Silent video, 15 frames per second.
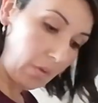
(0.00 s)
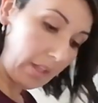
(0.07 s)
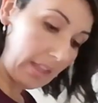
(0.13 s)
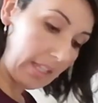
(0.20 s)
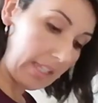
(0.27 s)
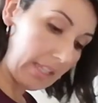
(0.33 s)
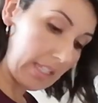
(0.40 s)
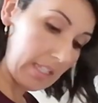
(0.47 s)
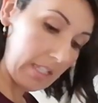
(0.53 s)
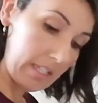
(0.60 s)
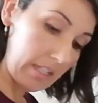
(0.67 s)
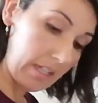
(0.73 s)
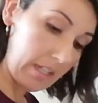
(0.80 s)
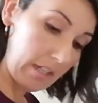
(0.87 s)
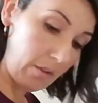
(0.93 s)
I think this
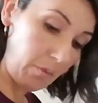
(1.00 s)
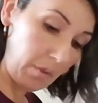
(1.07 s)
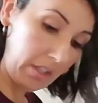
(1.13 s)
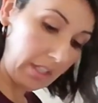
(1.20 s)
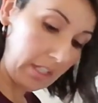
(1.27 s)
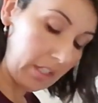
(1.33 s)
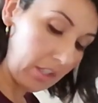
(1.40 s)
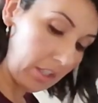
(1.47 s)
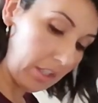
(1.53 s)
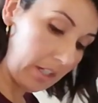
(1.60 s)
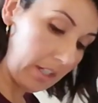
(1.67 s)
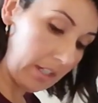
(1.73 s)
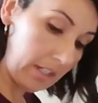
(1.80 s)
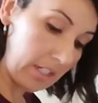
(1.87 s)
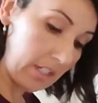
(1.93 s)
is a really
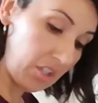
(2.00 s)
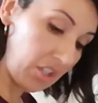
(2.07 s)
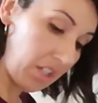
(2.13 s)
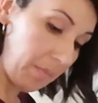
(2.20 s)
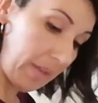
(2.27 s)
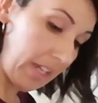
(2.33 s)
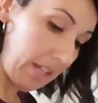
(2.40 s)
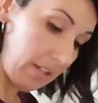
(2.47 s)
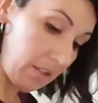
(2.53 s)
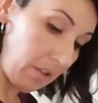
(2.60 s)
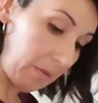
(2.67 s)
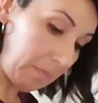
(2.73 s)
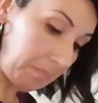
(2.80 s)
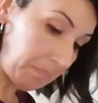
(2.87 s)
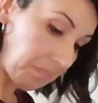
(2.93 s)
good dish to make.
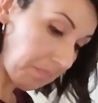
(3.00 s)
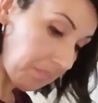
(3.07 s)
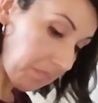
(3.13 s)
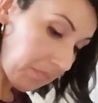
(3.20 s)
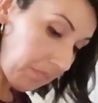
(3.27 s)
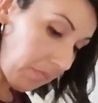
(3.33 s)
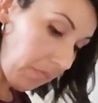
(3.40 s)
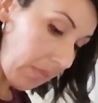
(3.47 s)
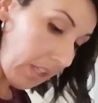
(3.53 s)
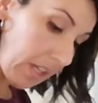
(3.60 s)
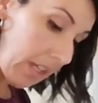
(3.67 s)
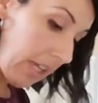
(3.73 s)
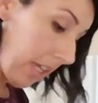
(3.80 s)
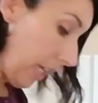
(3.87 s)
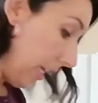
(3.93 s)
So
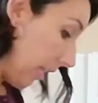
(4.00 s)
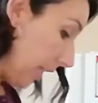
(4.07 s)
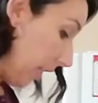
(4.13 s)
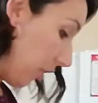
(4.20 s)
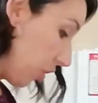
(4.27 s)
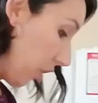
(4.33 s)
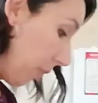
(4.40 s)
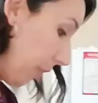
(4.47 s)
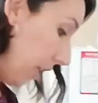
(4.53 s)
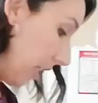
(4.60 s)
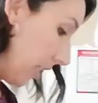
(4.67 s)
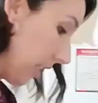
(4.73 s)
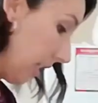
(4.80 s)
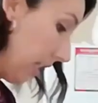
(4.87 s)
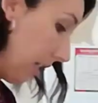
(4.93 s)
there's our
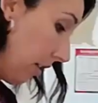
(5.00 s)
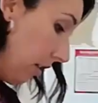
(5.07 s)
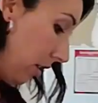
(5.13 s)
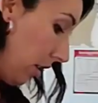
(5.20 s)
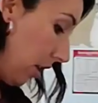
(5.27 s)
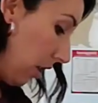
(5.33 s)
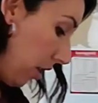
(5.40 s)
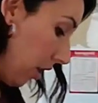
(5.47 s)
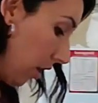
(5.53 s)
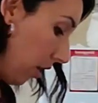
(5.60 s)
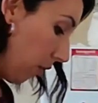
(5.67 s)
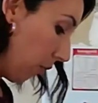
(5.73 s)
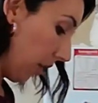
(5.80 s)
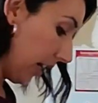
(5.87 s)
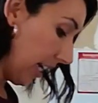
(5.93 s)
pasta.
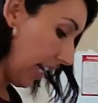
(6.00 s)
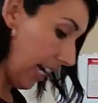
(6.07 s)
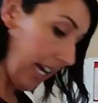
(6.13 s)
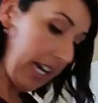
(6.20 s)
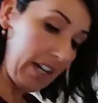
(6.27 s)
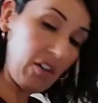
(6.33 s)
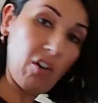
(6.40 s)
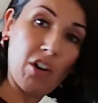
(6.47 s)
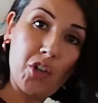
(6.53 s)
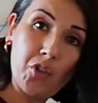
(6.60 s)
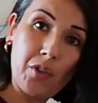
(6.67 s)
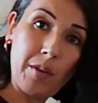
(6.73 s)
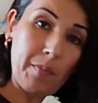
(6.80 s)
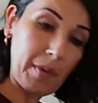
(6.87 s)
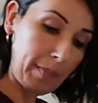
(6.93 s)
We're going to add our
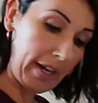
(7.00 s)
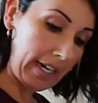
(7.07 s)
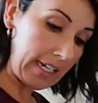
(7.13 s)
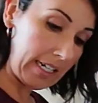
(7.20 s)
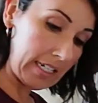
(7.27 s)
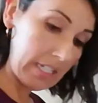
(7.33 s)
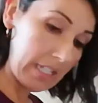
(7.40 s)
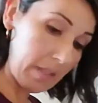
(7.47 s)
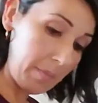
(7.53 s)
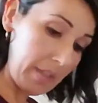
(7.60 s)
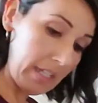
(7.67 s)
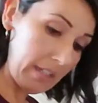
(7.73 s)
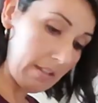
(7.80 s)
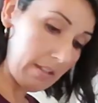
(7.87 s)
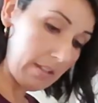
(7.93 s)
shrimp back into the
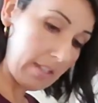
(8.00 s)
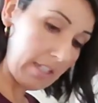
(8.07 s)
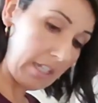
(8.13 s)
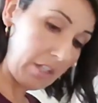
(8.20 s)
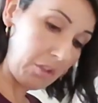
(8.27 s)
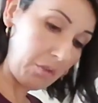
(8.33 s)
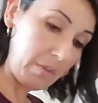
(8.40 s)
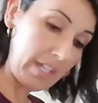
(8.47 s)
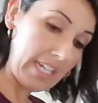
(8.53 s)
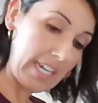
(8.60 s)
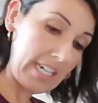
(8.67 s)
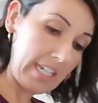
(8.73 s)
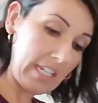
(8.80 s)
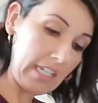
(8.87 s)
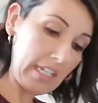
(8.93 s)
mix, including
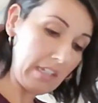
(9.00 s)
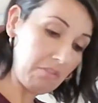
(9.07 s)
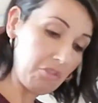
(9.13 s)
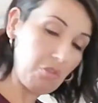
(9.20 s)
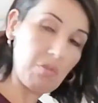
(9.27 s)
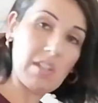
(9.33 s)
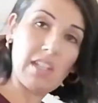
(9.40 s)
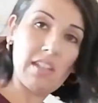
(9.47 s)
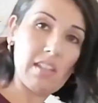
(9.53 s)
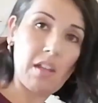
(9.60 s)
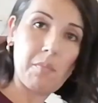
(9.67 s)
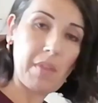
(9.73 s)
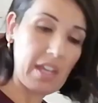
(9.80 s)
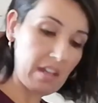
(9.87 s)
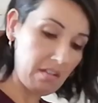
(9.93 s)
any juices
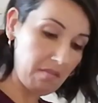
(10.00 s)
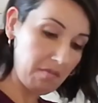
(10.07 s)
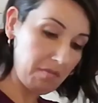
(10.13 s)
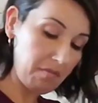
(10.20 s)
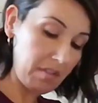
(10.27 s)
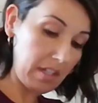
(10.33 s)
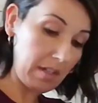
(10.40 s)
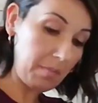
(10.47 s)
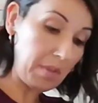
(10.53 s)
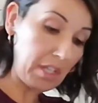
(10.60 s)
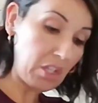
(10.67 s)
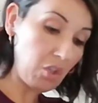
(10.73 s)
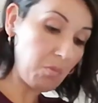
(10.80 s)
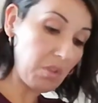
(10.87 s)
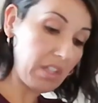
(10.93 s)
that may have
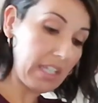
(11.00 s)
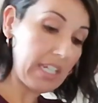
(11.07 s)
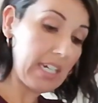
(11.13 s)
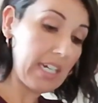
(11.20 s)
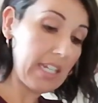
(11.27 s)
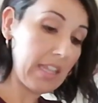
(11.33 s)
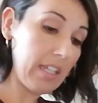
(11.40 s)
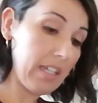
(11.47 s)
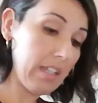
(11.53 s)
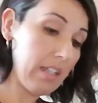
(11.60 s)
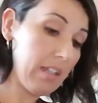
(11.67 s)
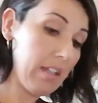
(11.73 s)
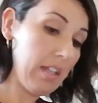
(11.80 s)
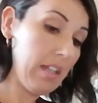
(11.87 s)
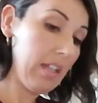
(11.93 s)
accumulated in
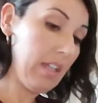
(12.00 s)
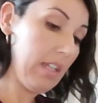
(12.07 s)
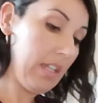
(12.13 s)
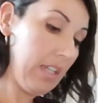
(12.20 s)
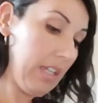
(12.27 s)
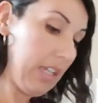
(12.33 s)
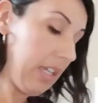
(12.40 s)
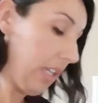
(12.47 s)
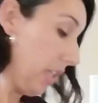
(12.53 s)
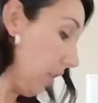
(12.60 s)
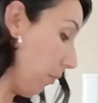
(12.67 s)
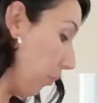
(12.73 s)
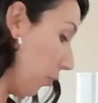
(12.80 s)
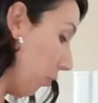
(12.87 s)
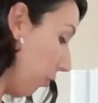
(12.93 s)

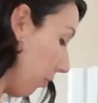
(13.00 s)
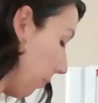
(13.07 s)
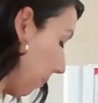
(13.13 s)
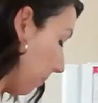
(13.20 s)
the bowl.